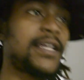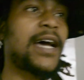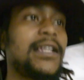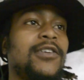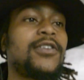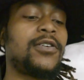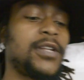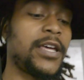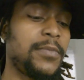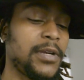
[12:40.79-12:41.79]
downloaded on
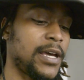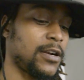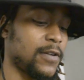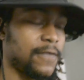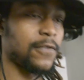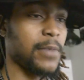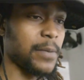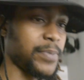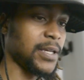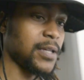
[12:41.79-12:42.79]
the emulator for my
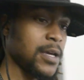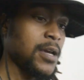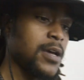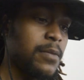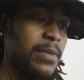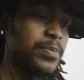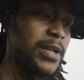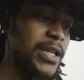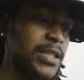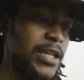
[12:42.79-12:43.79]
P my
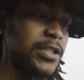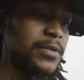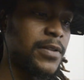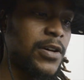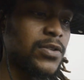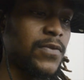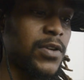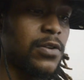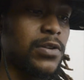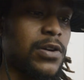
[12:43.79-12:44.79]
PlayStation. Those of you
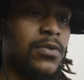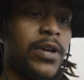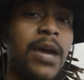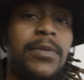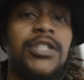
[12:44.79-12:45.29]
don't know, Gaming